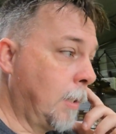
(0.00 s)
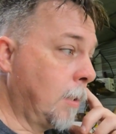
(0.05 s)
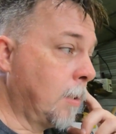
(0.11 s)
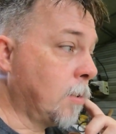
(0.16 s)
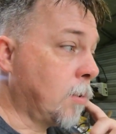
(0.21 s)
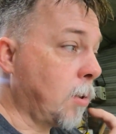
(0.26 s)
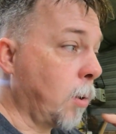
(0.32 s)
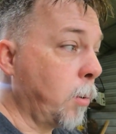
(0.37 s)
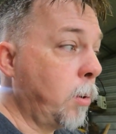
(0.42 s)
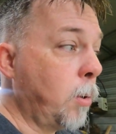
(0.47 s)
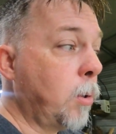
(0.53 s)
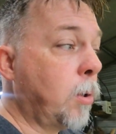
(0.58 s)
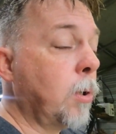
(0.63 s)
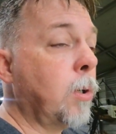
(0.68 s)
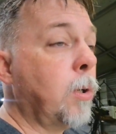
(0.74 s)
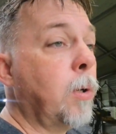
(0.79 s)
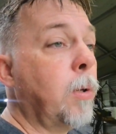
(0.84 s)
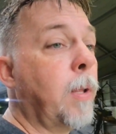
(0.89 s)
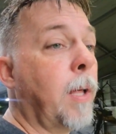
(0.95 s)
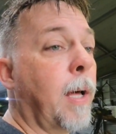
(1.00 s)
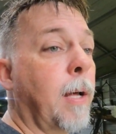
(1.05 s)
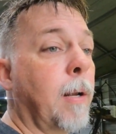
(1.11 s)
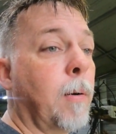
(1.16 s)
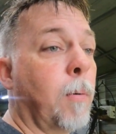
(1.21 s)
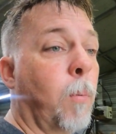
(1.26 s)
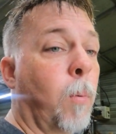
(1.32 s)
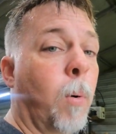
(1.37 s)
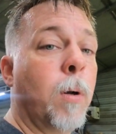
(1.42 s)
So you can do
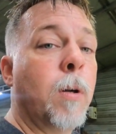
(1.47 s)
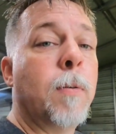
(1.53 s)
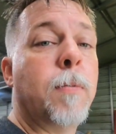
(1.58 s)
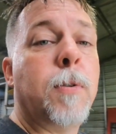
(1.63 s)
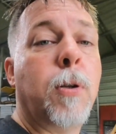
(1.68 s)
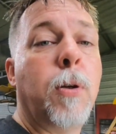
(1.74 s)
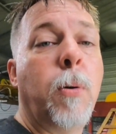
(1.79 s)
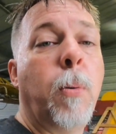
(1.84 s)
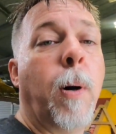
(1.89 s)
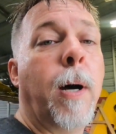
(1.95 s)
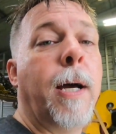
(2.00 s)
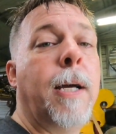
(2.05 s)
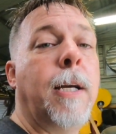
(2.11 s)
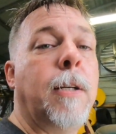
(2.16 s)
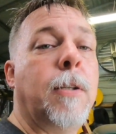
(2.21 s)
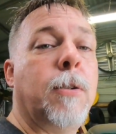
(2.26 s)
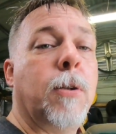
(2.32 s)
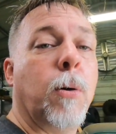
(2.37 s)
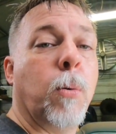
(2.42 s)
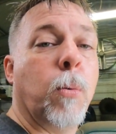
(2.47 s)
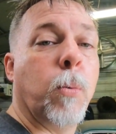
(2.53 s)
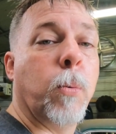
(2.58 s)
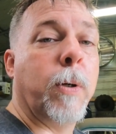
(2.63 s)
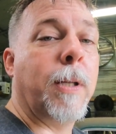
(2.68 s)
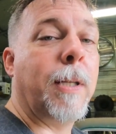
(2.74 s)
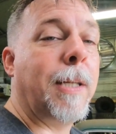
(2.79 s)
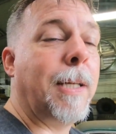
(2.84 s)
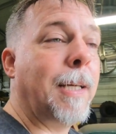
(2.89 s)
that one of two ways
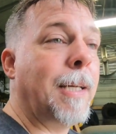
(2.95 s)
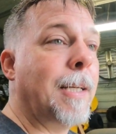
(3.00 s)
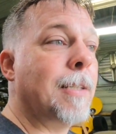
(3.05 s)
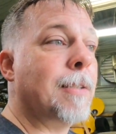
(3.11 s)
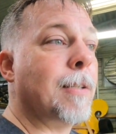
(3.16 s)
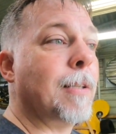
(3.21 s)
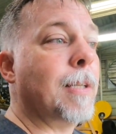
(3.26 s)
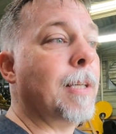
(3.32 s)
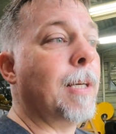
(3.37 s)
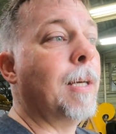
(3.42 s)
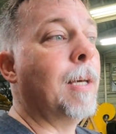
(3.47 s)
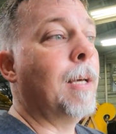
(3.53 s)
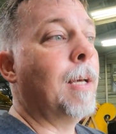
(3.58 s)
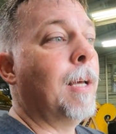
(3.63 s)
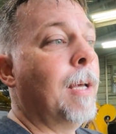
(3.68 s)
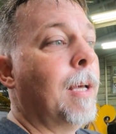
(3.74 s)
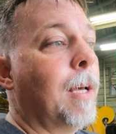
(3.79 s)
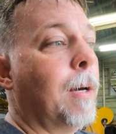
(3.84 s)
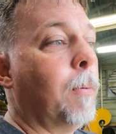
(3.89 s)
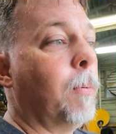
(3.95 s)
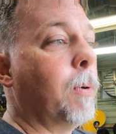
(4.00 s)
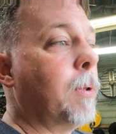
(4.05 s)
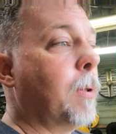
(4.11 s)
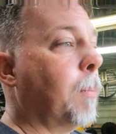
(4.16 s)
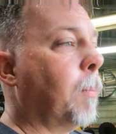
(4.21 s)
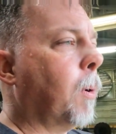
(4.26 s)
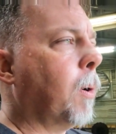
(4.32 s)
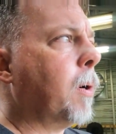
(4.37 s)
really easily. And with
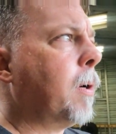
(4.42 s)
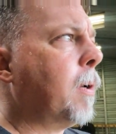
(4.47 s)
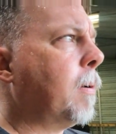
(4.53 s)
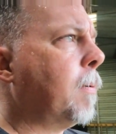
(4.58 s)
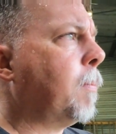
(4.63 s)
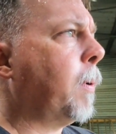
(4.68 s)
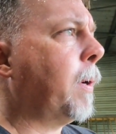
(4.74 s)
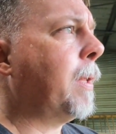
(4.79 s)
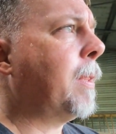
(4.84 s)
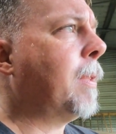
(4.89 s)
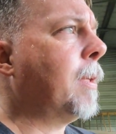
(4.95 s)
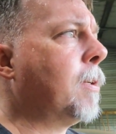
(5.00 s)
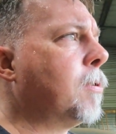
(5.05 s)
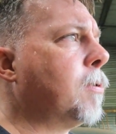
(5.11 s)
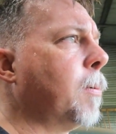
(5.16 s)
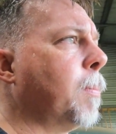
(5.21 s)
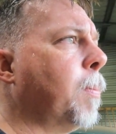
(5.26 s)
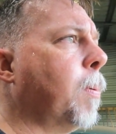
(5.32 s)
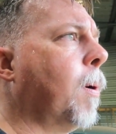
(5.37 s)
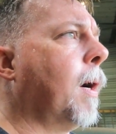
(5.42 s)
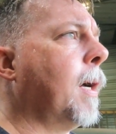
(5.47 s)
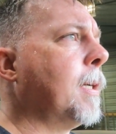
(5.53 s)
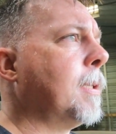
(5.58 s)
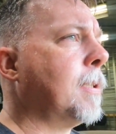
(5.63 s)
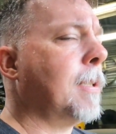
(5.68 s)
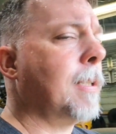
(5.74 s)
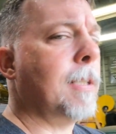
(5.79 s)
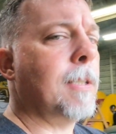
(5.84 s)
the market of the way things are
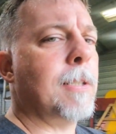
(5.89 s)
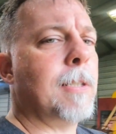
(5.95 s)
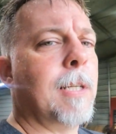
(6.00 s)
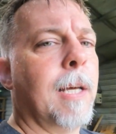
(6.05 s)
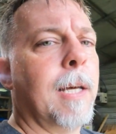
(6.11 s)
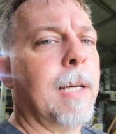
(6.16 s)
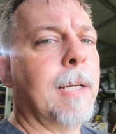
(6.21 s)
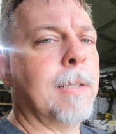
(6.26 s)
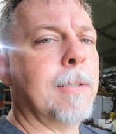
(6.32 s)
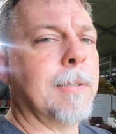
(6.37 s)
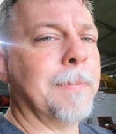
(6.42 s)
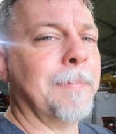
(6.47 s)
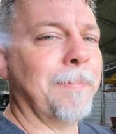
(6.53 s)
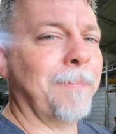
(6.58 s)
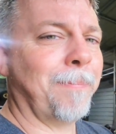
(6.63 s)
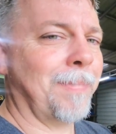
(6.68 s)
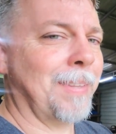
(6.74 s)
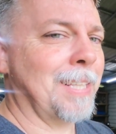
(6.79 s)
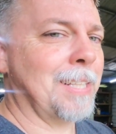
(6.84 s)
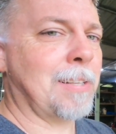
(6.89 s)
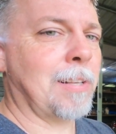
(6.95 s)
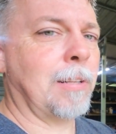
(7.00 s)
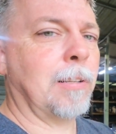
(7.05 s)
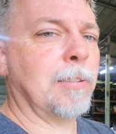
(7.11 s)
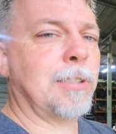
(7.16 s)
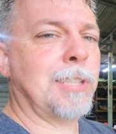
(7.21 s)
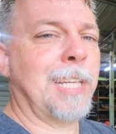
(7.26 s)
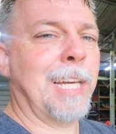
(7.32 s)
priced these days, it's a
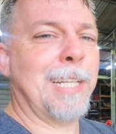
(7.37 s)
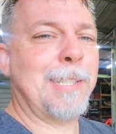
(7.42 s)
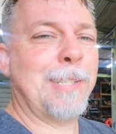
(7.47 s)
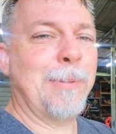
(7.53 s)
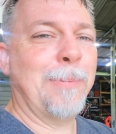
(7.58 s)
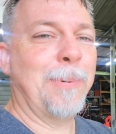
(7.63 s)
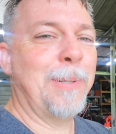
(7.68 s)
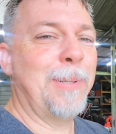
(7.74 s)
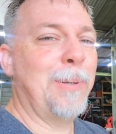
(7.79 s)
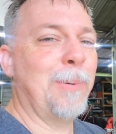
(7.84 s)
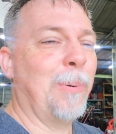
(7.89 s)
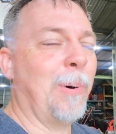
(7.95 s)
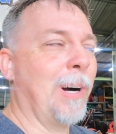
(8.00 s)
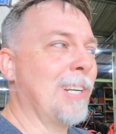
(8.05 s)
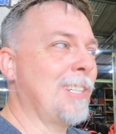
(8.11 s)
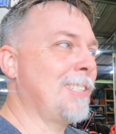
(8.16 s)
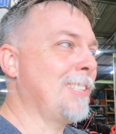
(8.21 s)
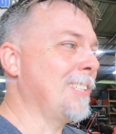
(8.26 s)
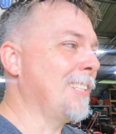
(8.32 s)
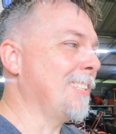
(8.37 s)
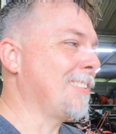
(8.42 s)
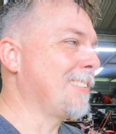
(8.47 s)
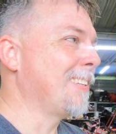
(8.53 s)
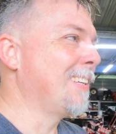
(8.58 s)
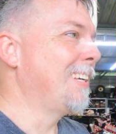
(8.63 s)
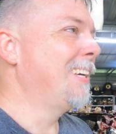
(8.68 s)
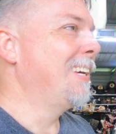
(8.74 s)
little sketchy when you watch this.